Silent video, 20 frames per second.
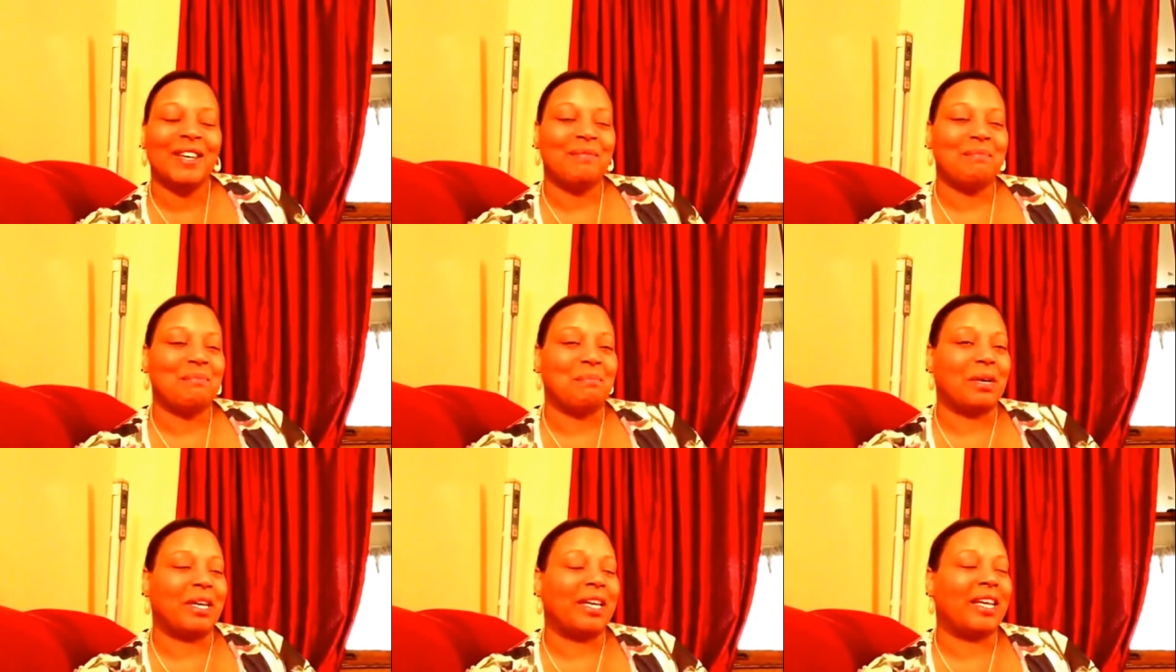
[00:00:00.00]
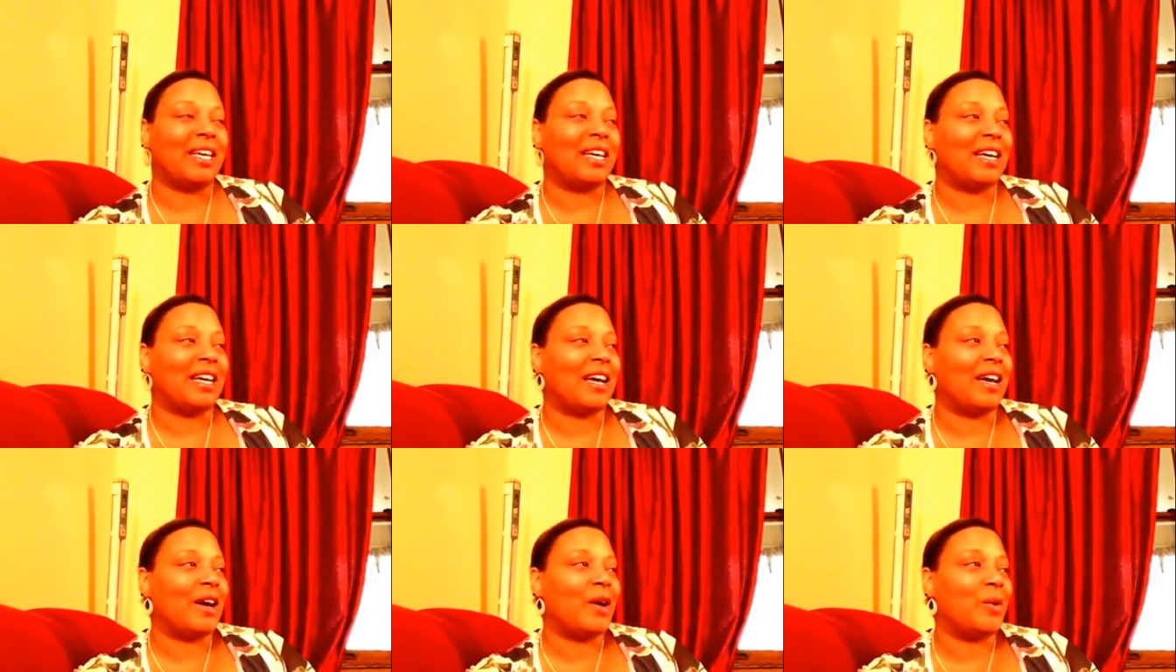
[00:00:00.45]
But
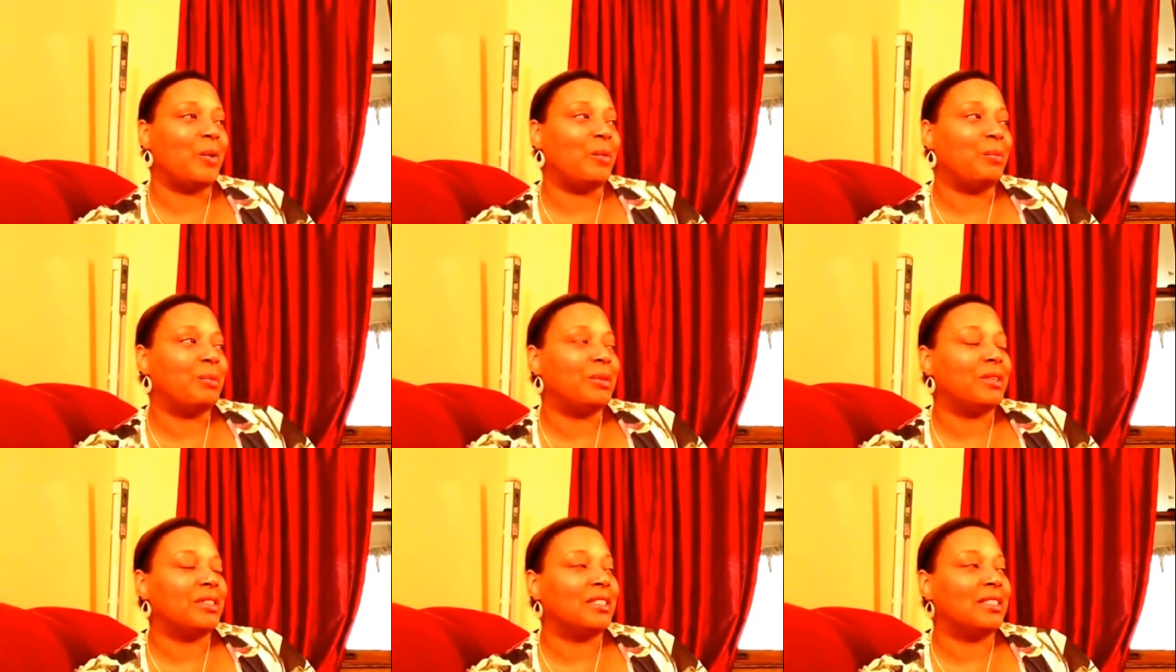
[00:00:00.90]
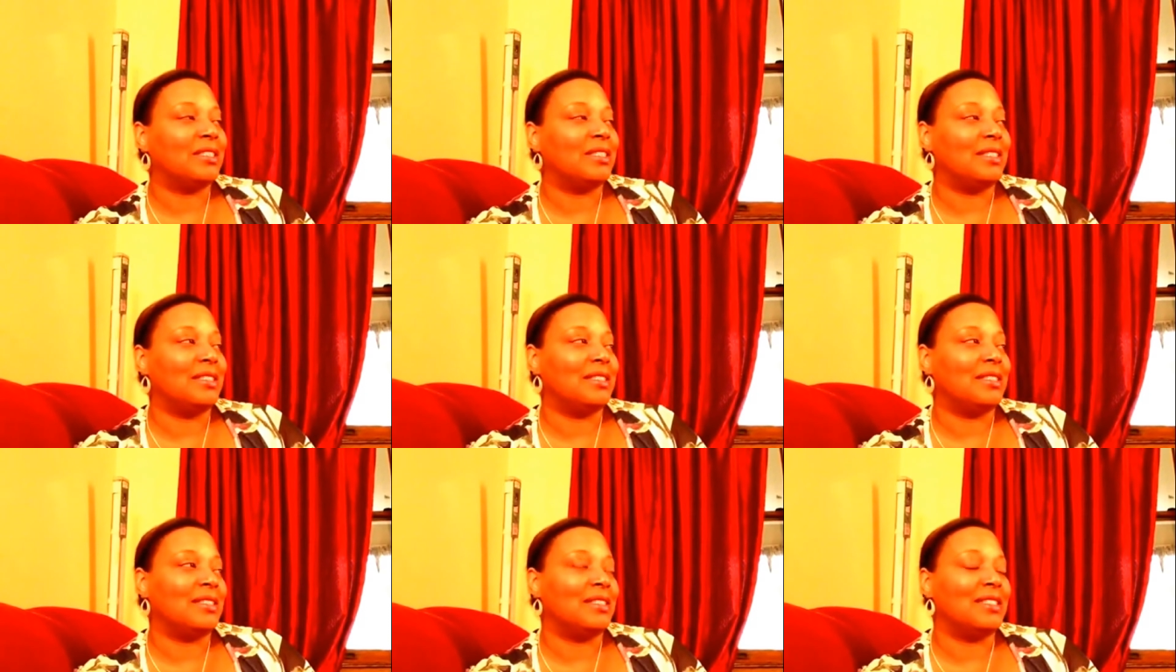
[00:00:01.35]
I hope that
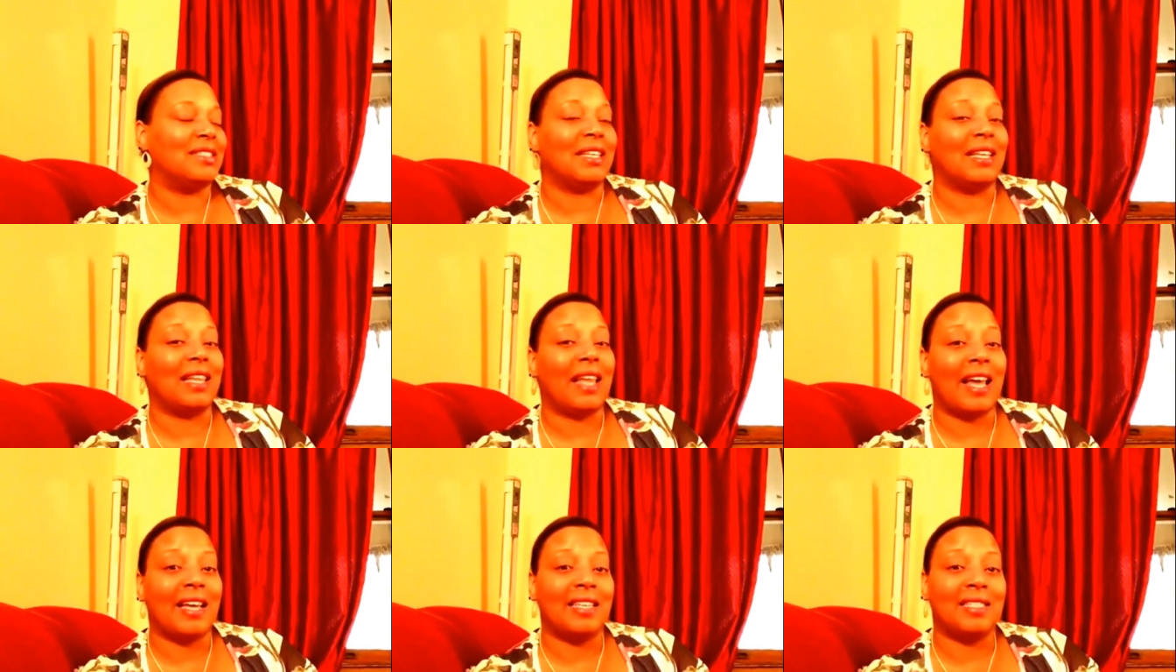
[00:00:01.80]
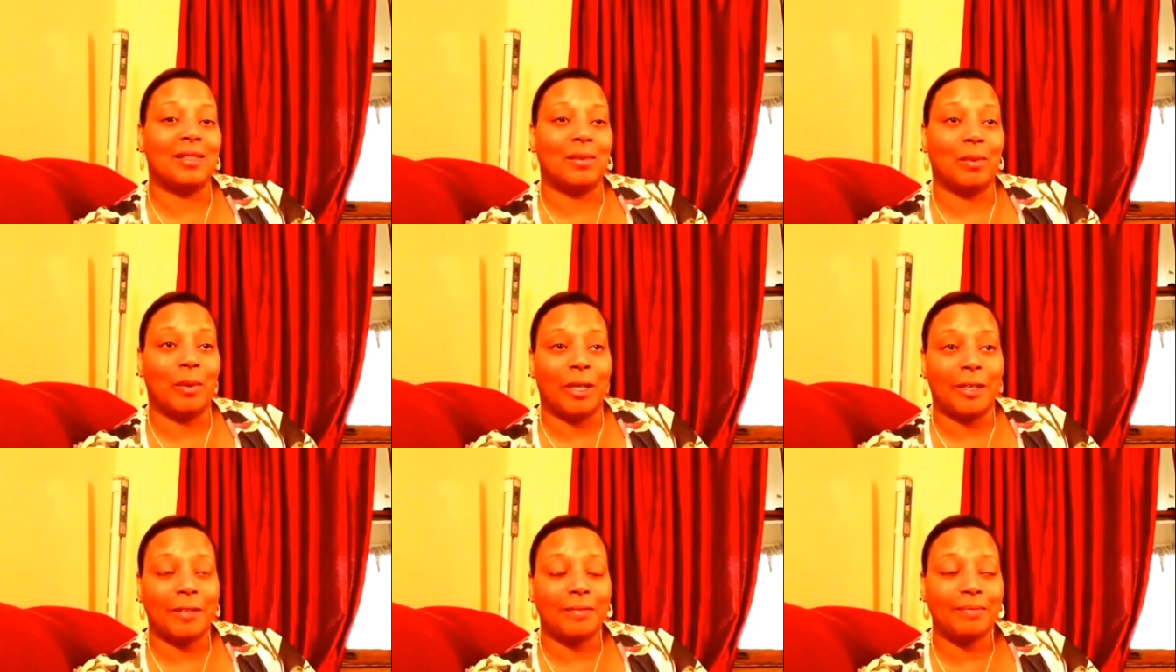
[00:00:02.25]
this is the last
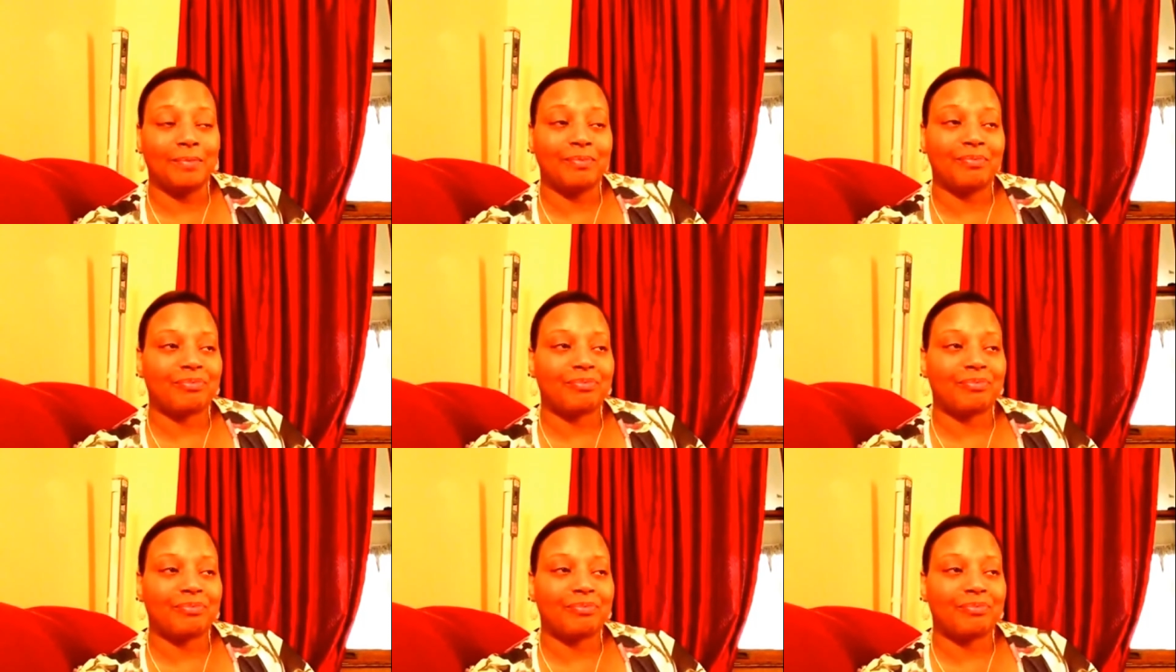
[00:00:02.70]
one.